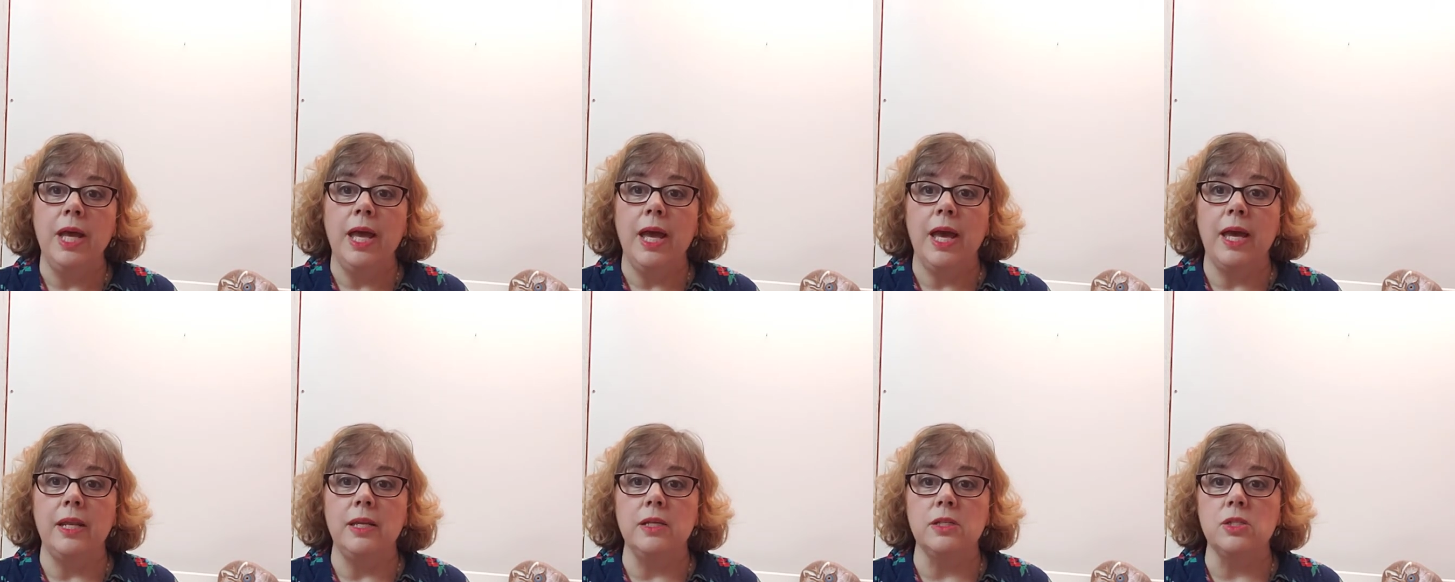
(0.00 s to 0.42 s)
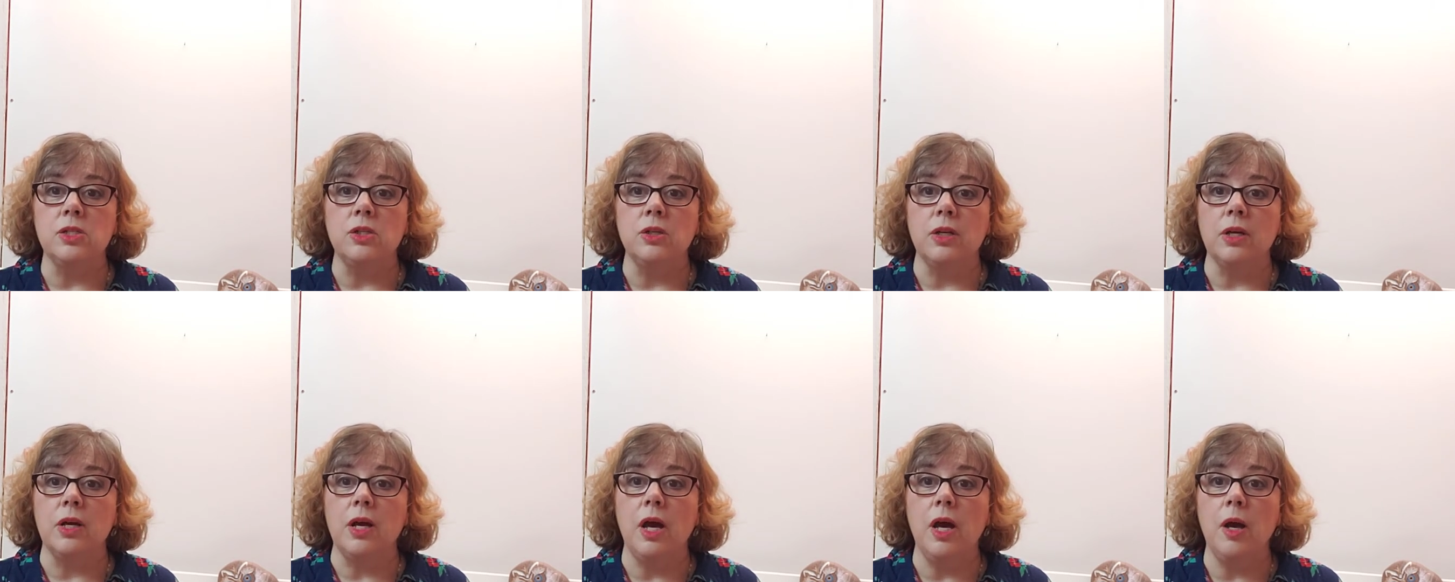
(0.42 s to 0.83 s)
and is
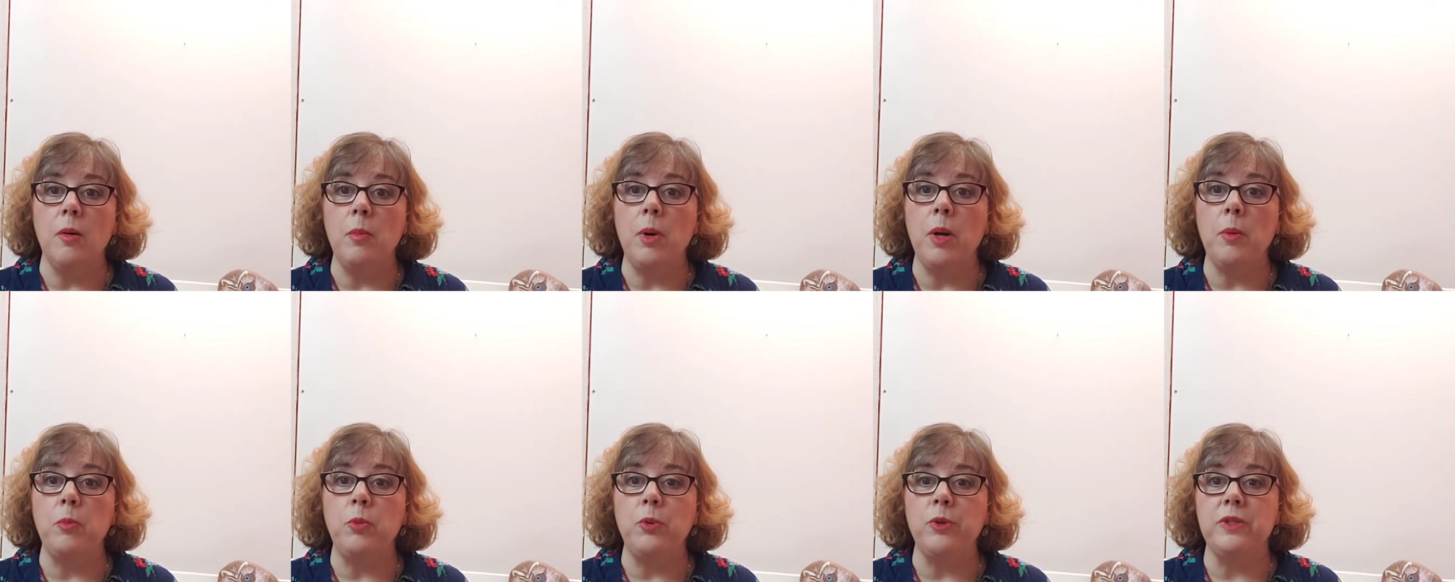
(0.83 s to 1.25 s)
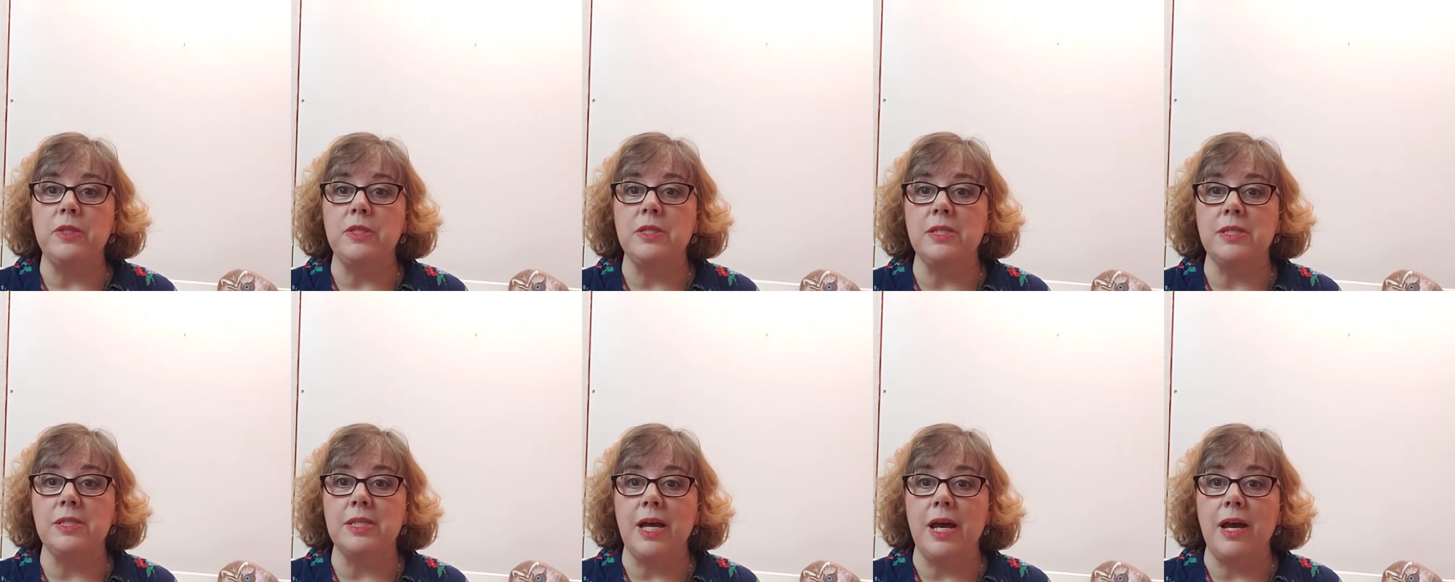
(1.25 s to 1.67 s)
going to come up with
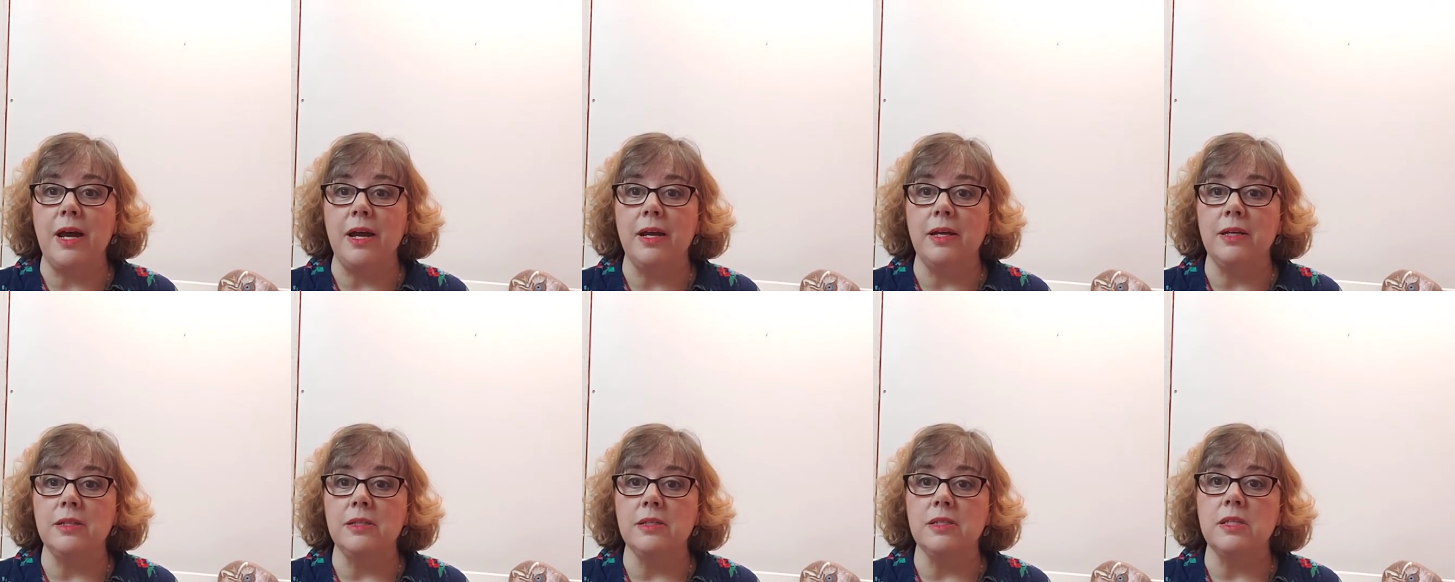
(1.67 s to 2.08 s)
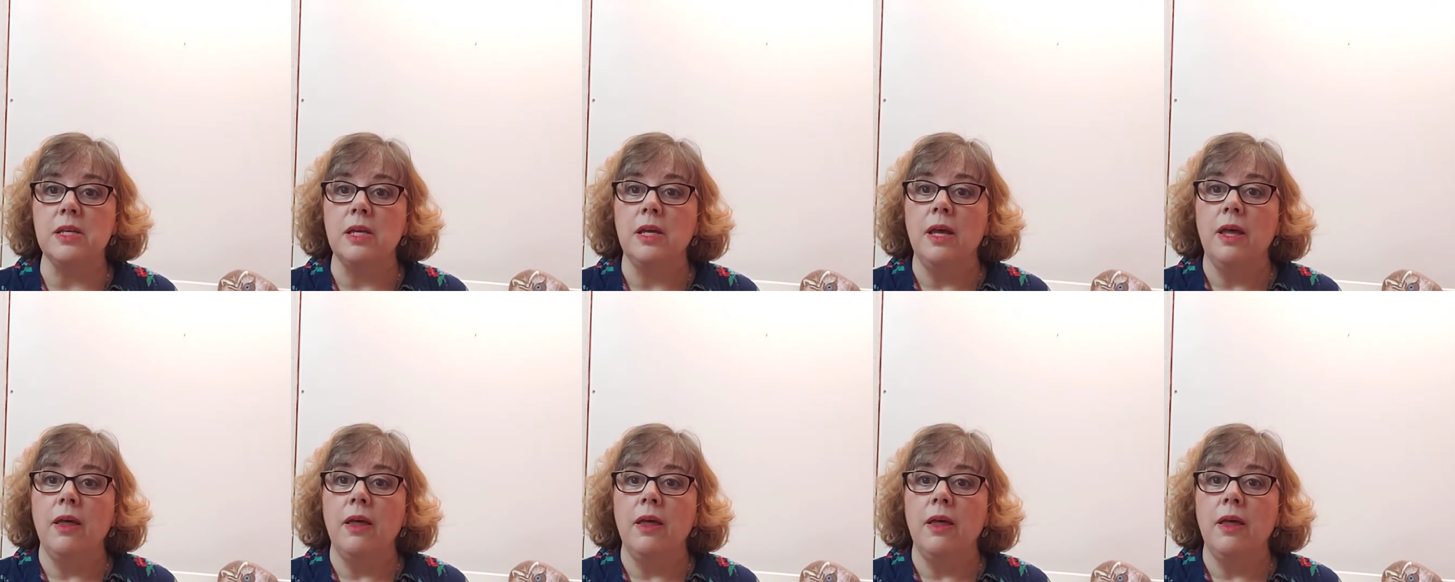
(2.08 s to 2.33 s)
designs